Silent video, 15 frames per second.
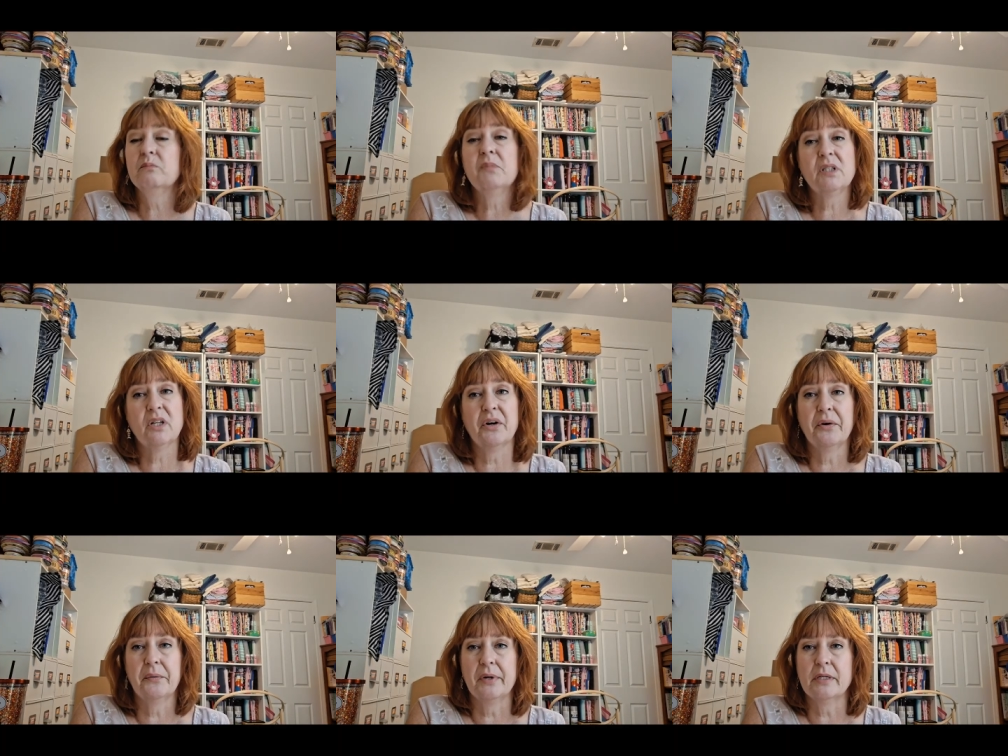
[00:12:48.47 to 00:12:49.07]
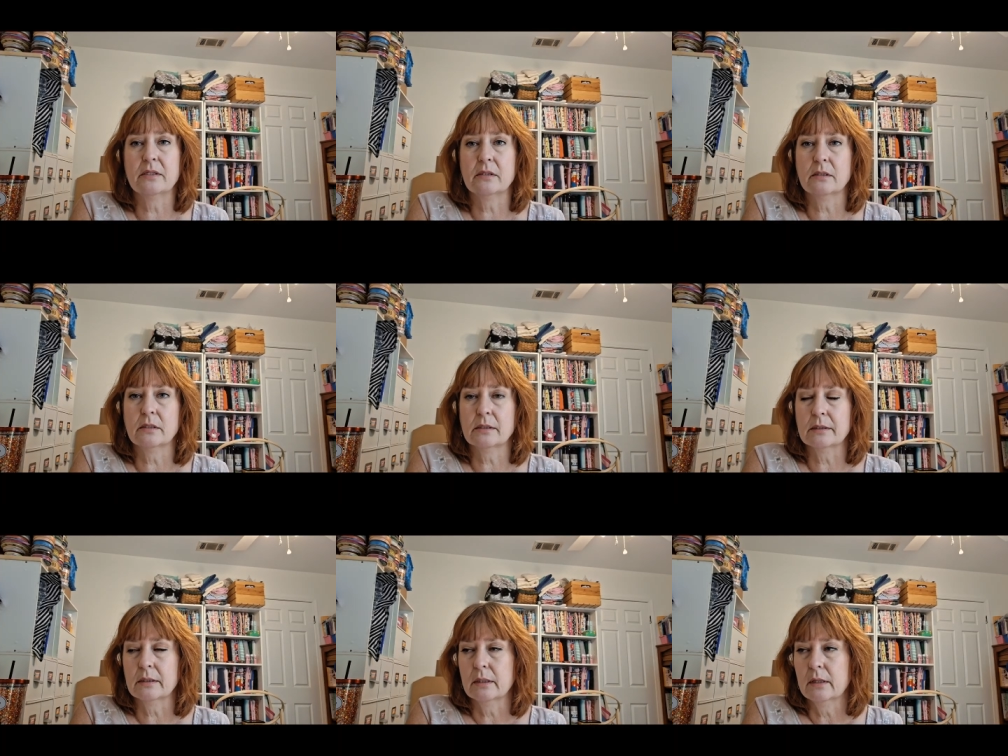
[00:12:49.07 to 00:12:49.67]
But there are
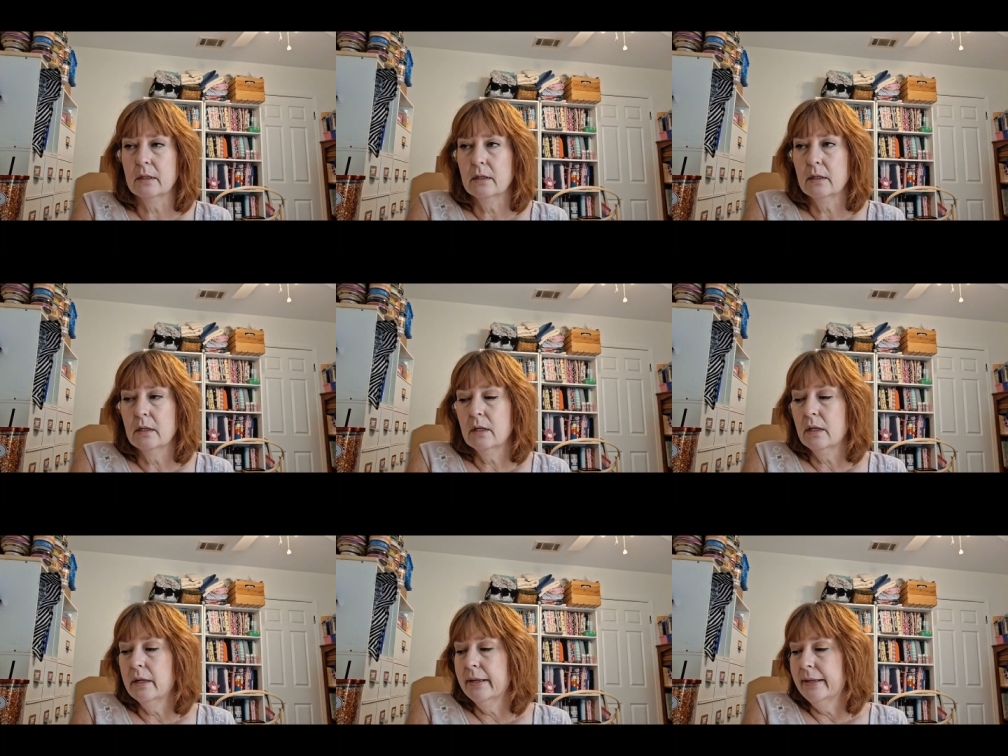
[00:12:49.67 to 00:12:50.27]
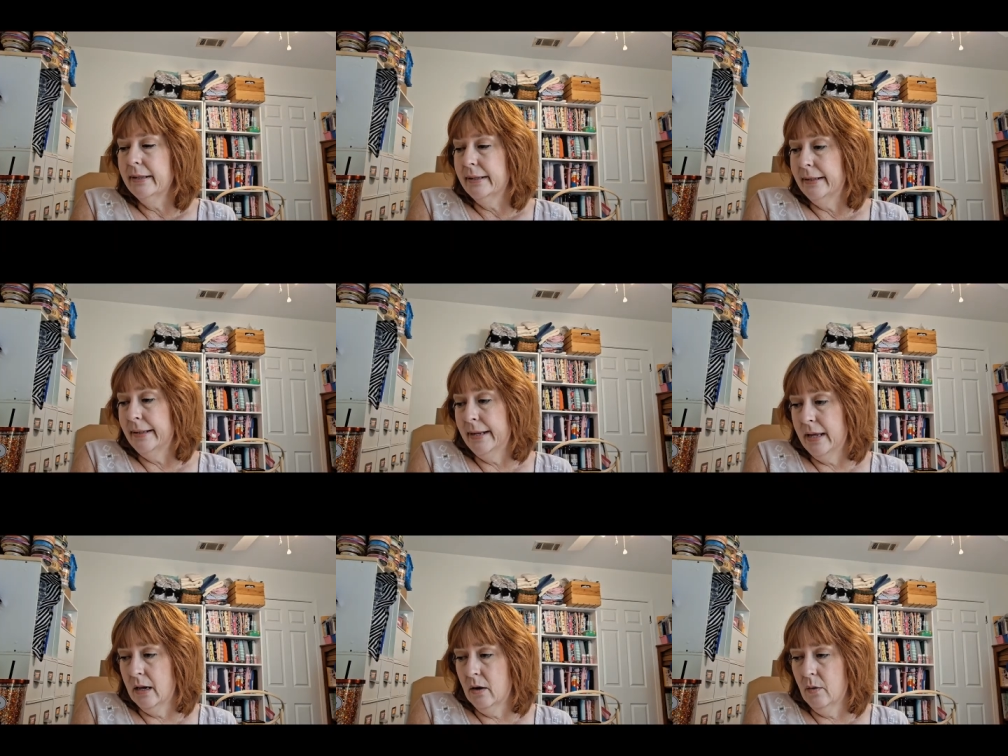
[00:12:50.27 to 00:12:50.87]
reasons.
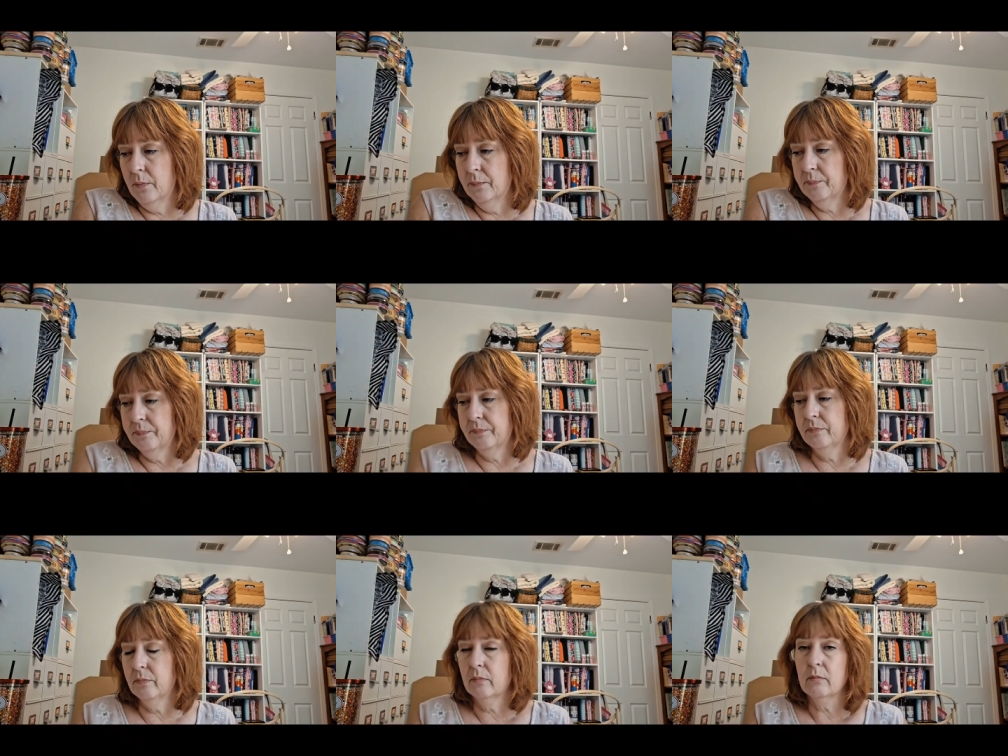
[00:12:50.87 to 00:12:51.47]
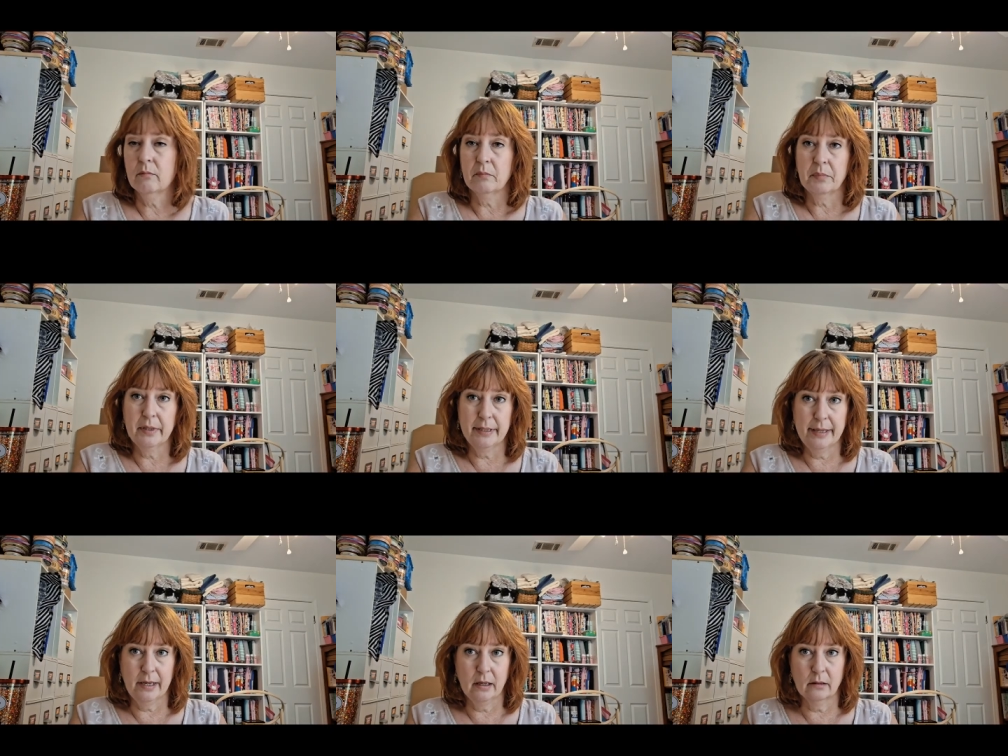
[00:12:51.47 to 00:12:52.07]
Now,
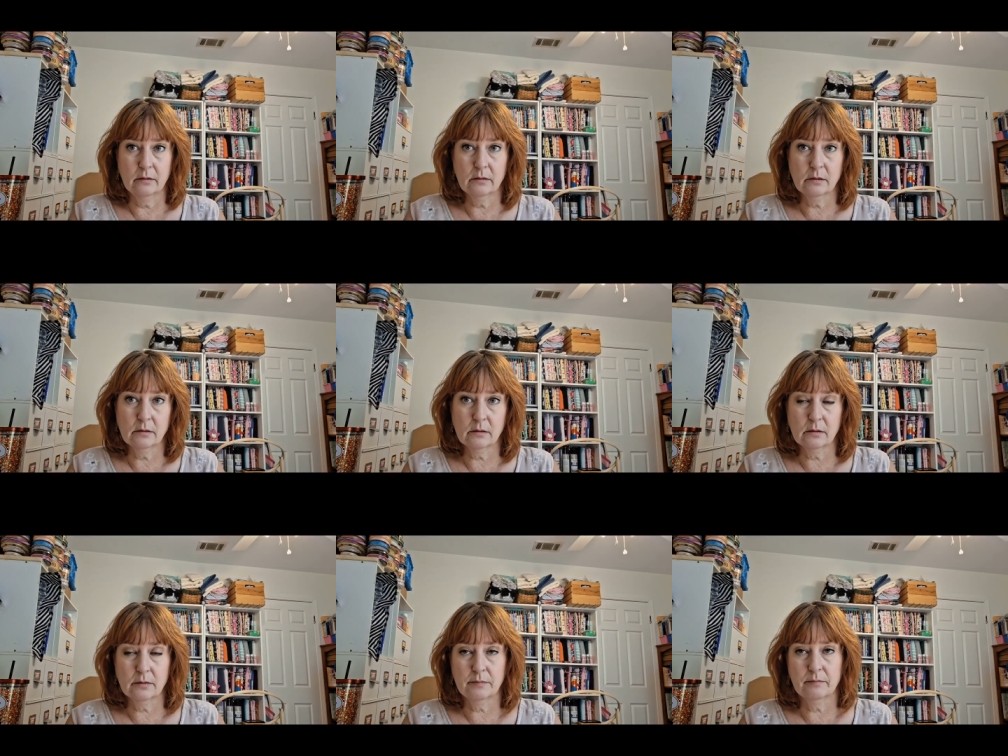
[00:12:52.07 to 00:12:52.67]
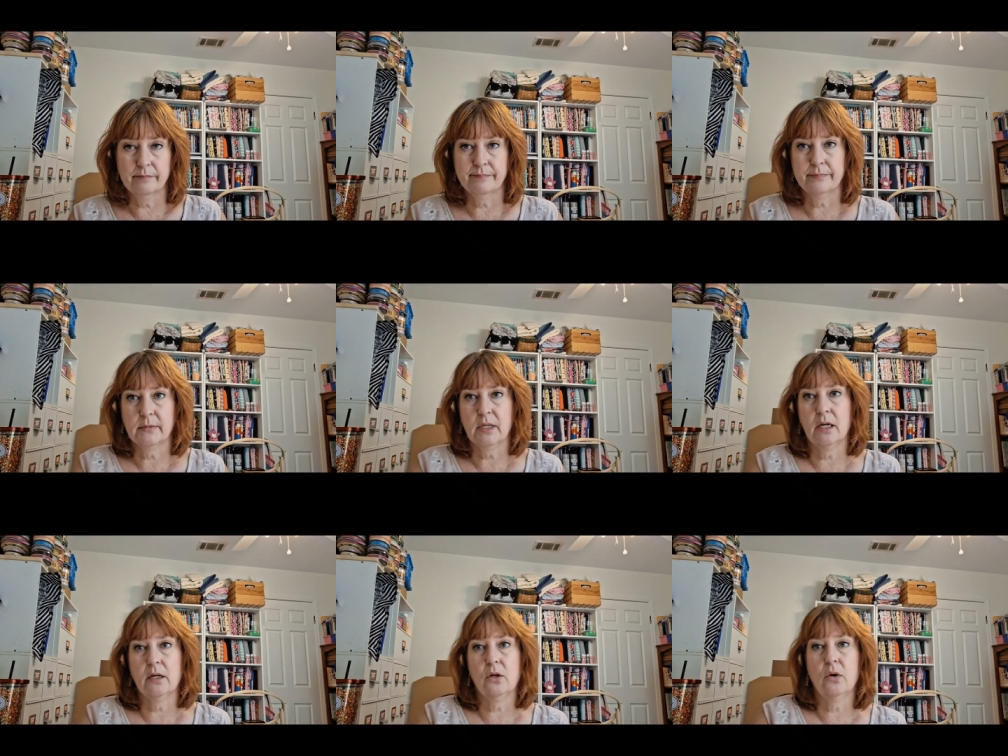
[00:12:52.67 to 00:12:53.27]
plans.
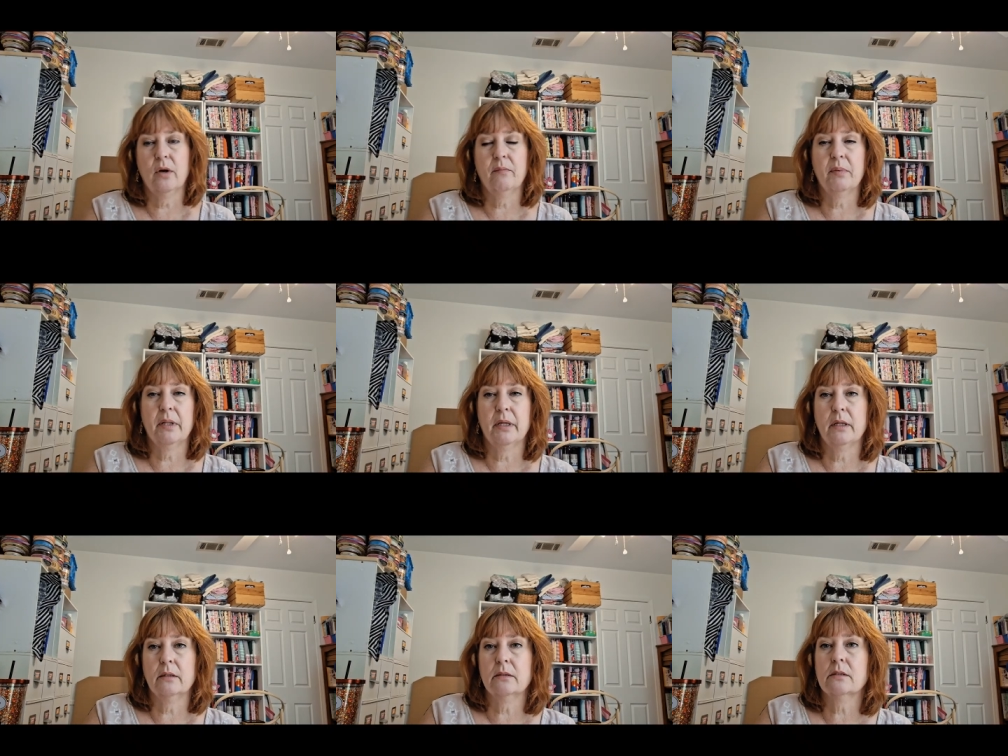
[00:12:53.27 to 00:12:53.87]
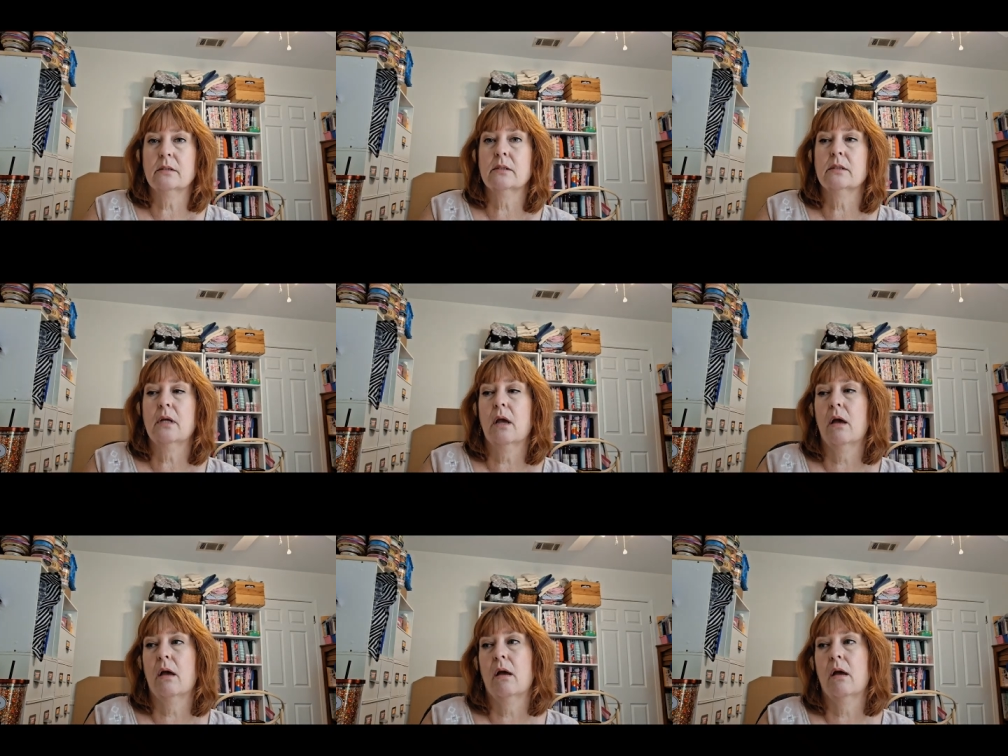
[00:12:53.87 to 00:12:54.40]
I do have plans.